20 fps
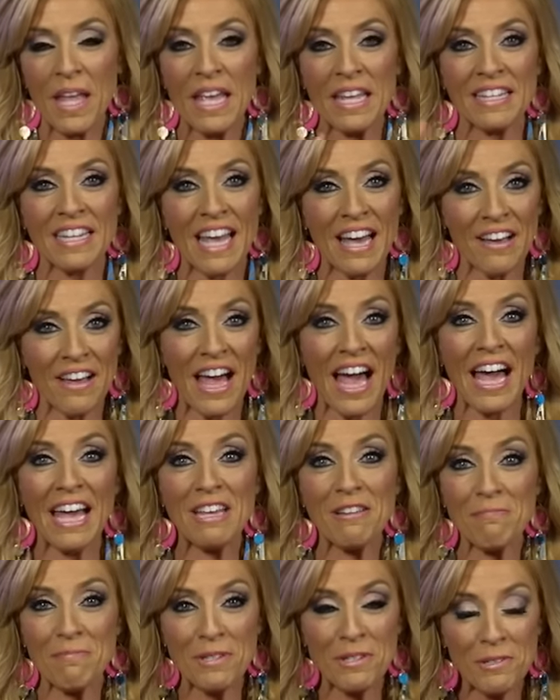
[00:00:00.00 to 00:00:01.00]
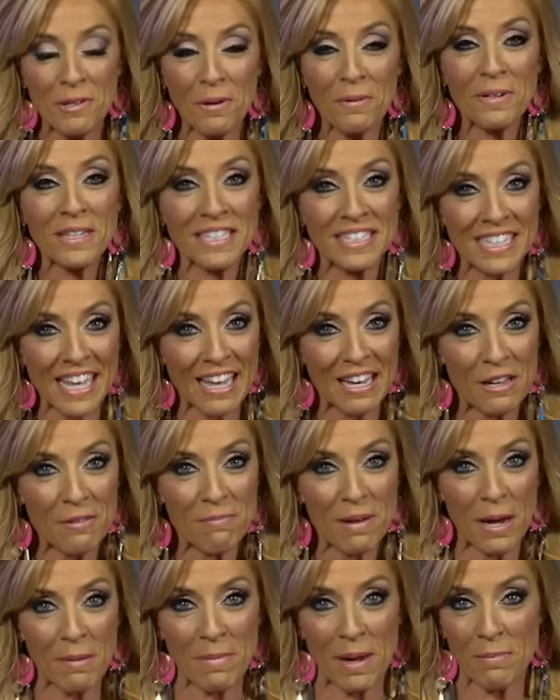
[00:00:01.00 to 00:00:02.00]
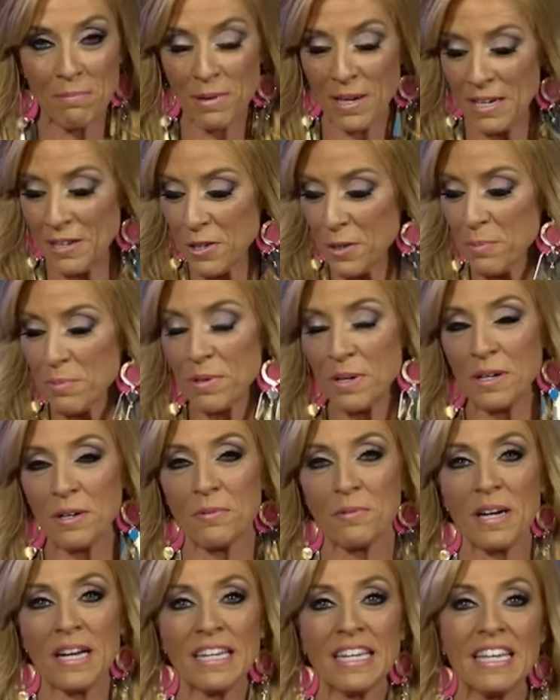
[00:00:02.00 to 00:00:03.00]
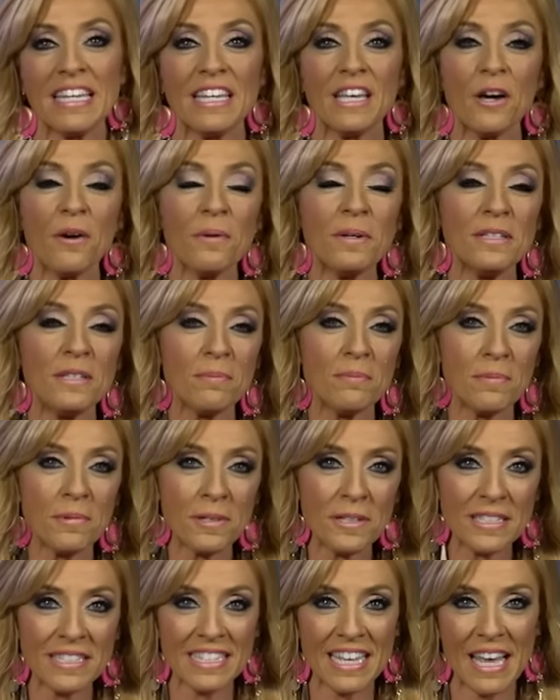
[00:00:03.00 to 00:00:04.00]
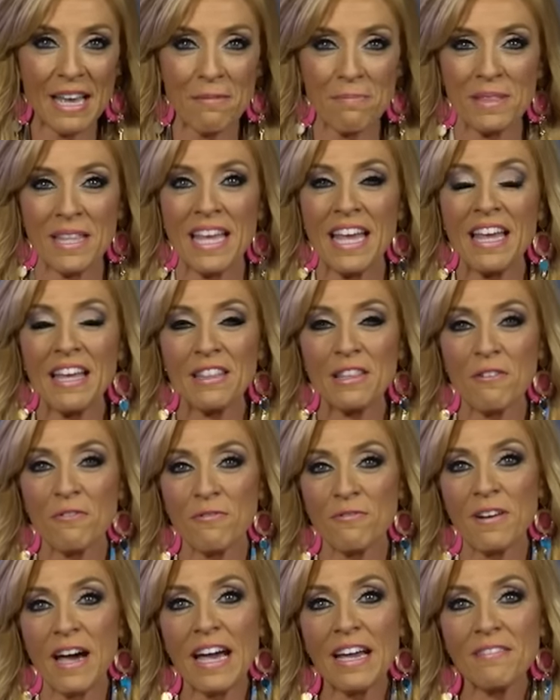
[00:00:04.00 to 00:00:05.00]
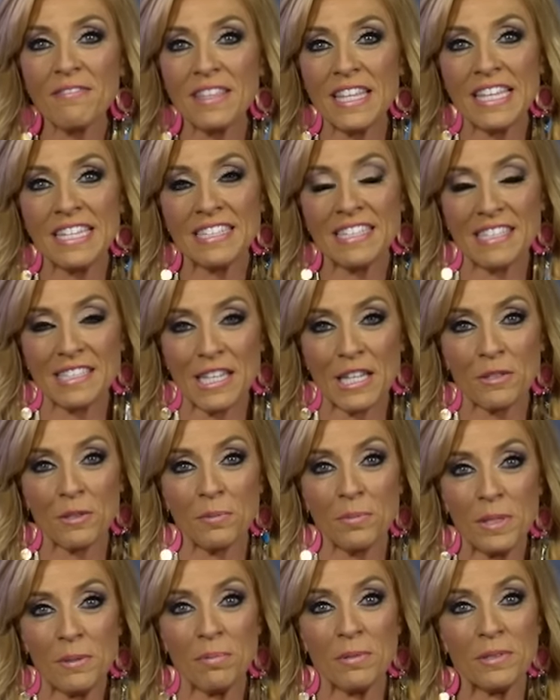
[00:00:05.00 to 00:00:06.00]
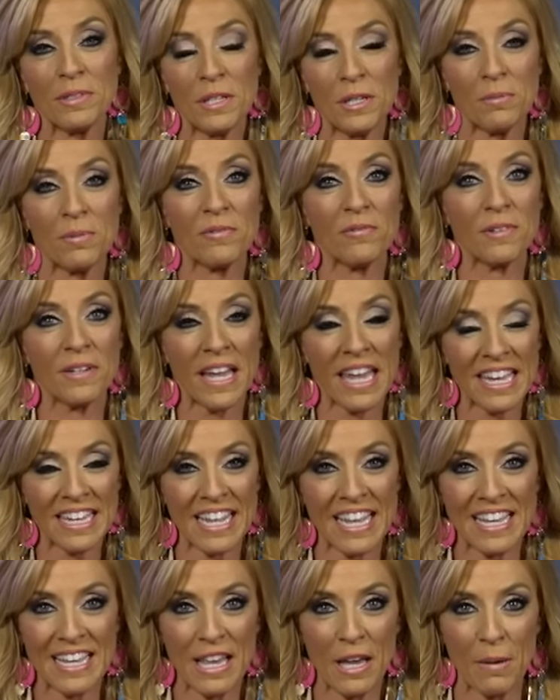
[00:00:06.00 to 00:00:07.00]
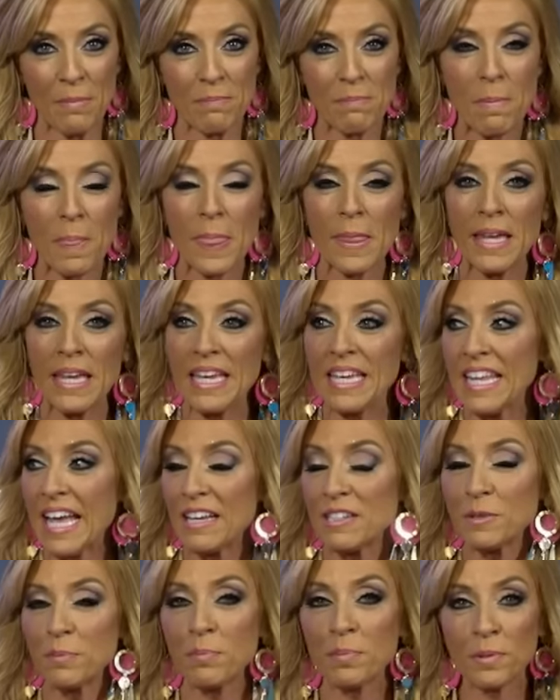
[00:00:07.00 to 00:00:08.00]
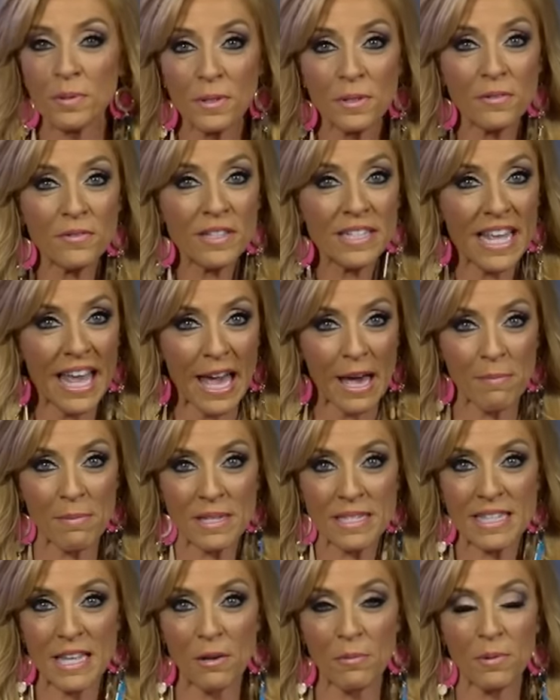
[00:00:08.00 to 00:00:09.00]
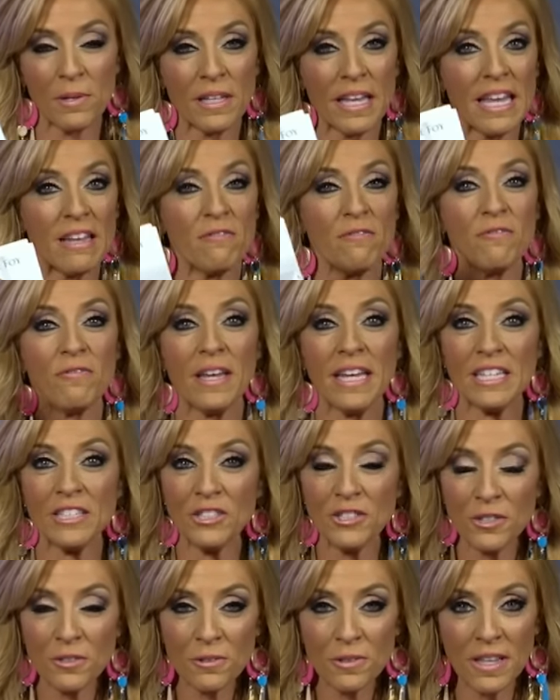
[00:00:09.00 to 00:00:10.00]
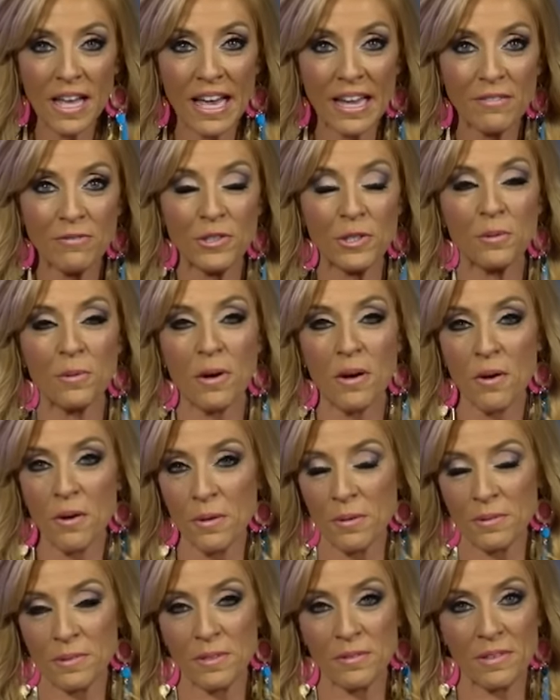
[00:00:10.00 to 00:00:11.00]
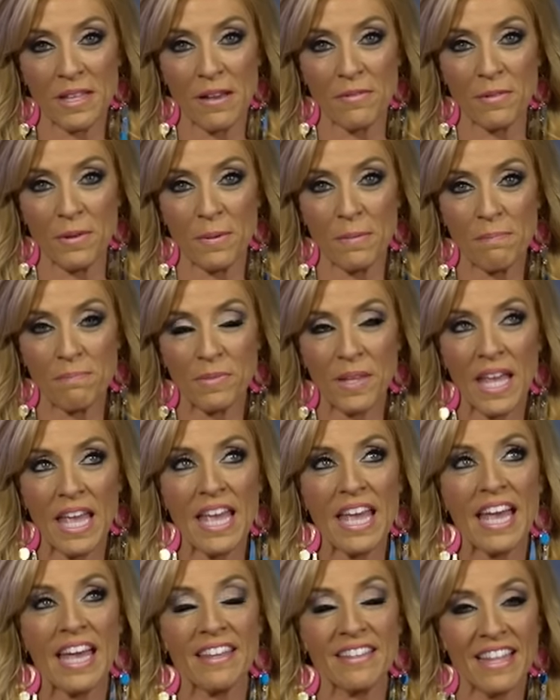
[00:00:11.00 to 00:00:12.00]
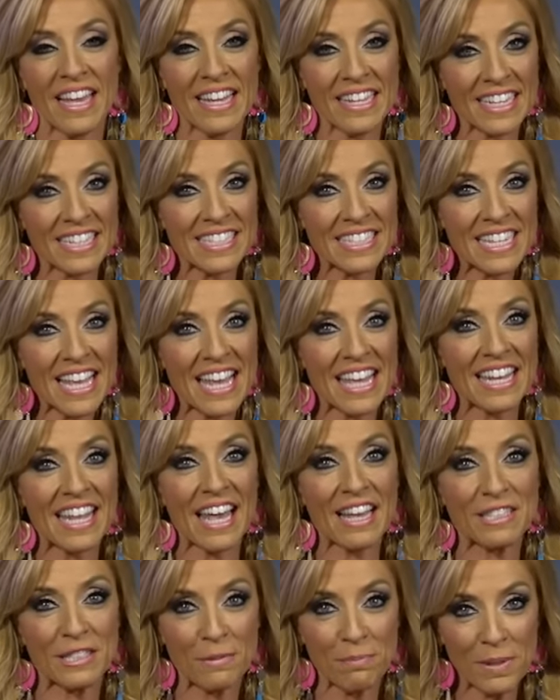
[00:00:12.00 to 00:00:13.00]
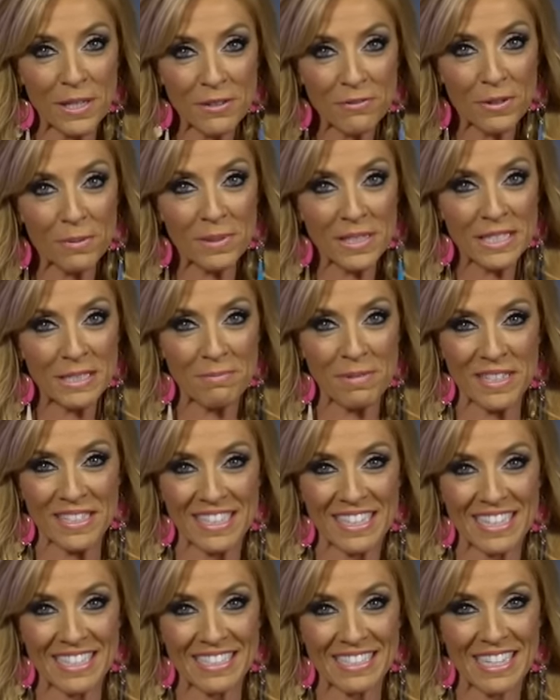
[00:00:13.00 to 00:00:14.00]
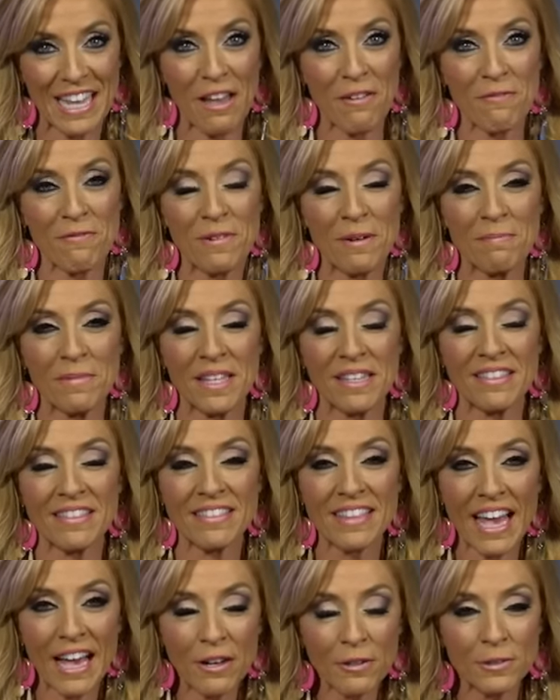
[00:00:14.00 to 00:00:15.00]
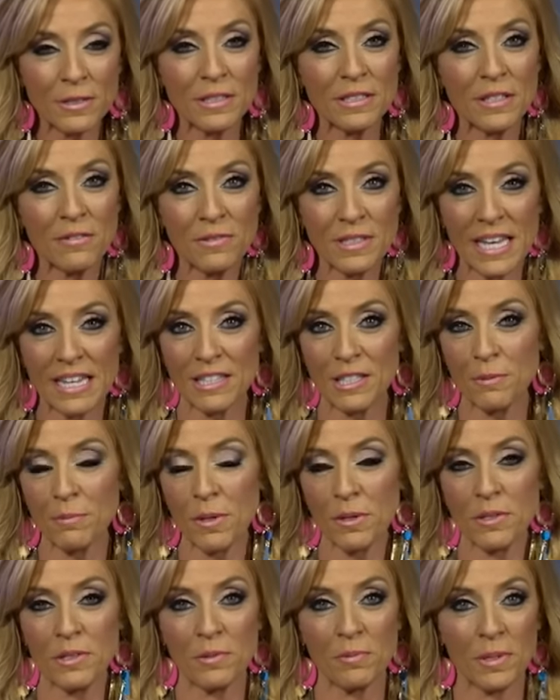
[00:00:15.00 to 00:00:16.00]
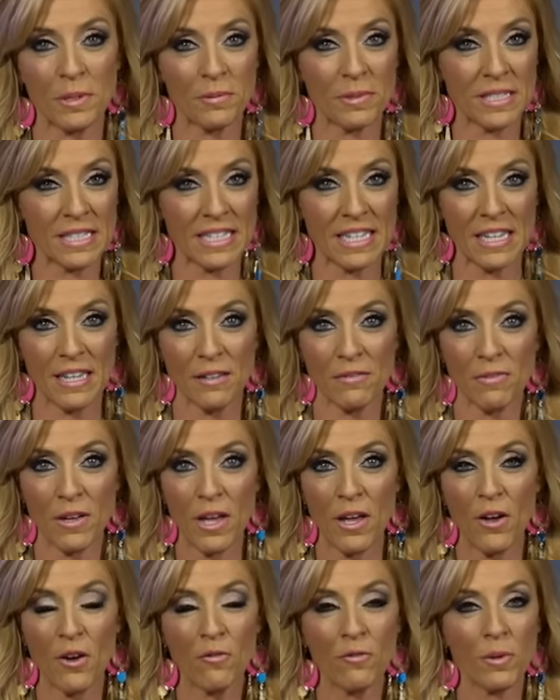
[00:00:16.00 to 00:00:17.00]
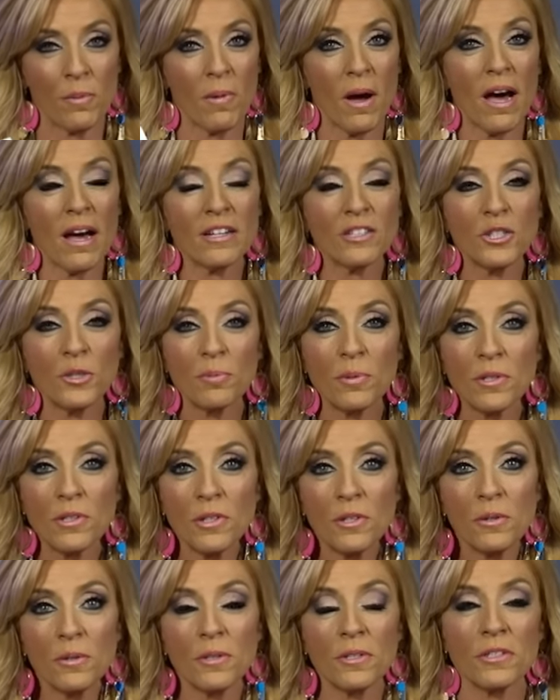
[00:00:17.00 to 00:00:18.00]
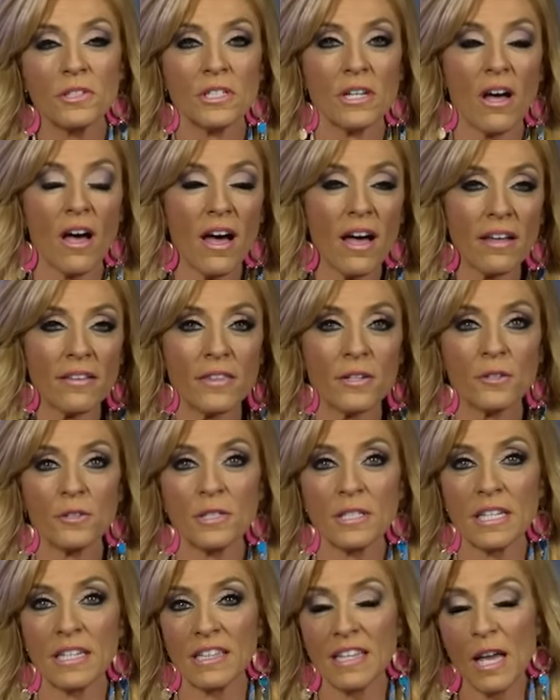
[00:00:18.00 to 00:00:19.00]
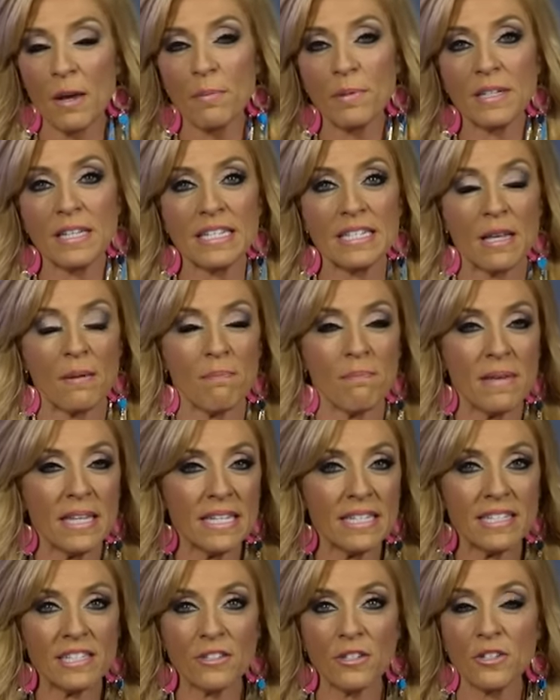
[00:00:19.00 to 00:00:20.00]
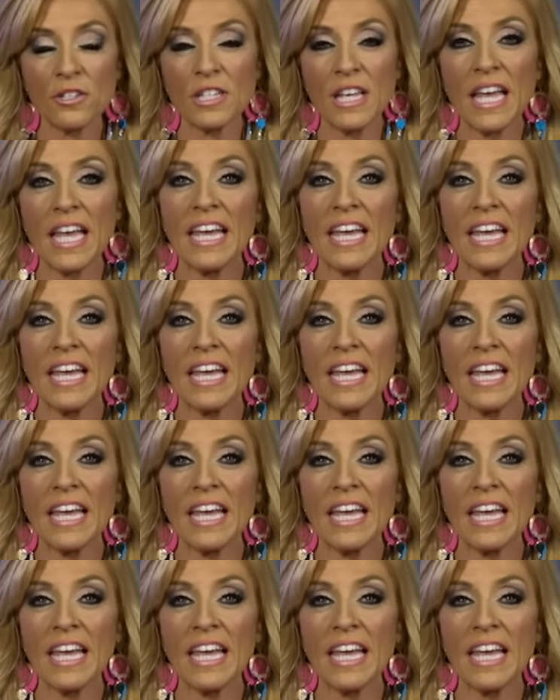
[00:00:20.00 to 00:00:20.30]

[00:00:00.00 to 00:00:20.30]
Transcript: Now, I am so excited about my brand new book where I can go into more depth, the five things successful people do before eight A M It has proven habits that will advance your life to a whole new level. And like I said, I speak from experience and from the thousands of testimonies we receive, from entrepreneurs to authors, celebrities, and ministers.